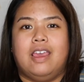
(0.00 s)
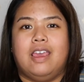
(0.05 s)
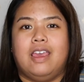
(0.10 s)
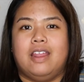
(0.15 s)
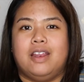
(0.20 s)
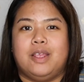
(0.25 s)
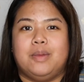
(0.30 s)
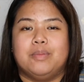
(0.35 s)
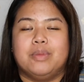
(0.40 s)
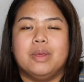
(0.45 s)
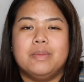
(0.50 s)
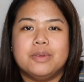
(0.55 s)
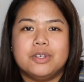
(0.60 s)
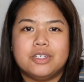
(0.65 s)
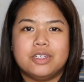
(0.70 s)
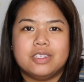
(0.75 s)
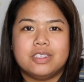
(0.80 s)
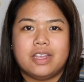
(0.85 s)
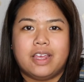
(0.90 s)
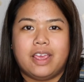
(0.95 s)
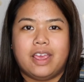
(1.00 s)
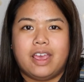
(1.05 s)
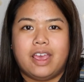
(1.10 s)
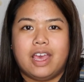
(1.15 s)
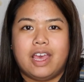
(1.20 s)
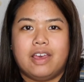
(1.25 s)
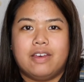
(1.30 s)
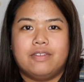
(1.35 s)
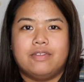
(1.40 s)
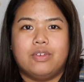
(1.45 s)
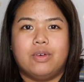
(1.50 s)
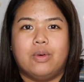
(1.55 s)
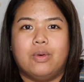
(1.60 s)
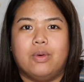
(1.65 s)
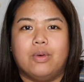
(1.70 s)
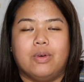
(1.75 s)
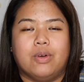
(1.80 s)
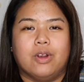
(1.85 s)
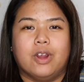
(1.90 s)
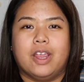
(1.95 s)
any blemishes I have
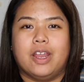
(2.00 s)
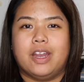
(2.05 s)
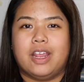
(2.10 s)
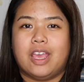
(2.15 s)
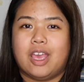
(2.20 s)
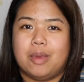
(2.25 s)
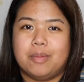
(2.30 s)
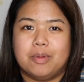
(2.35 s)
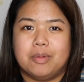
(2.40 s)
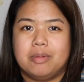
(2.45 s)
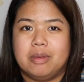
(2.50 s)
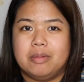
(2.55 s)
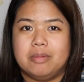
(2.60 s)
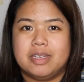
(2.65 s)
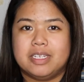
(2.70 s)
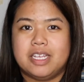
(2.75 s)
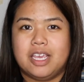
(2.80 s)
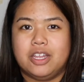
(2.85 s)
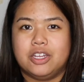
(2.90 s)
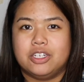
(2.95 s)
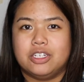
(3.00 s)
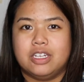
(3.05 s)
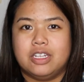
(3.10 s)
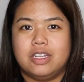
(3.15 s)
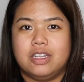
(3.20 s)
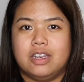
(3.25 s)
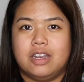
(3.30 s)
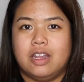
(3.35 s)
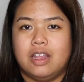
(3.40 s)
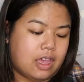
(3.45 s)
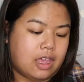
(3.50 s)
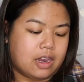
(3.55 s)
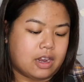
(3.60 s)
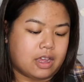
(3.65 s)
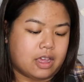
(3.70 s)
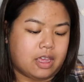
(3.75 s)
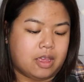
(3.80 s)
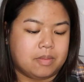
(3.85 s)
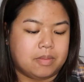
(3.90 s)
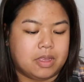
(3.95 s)
or any hyperpigmentation, and
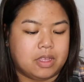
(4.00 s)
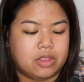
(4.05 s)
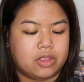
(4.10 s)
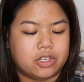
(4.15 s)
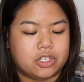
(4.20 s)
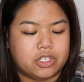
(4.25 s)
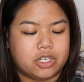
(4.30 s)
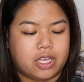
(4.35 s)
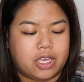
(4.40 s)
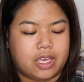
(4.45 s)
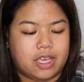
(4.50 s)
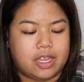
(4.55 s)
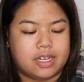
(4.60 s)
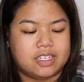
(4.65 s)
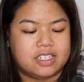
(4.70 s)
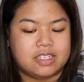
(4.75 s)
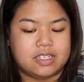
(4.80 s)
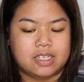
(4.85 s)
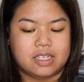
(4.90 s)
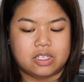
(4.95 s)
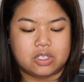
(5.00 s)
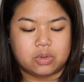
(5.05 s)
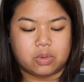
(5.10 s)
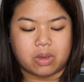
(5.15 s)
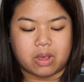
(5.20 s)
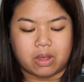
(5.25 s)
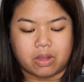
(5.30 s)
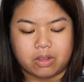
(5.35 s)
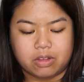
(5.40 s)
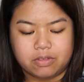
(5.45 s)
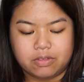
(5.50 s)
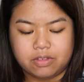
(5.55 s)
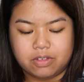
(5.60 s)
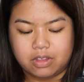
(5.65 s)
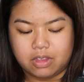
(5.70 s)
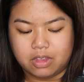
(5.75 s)
I am in the shade C12.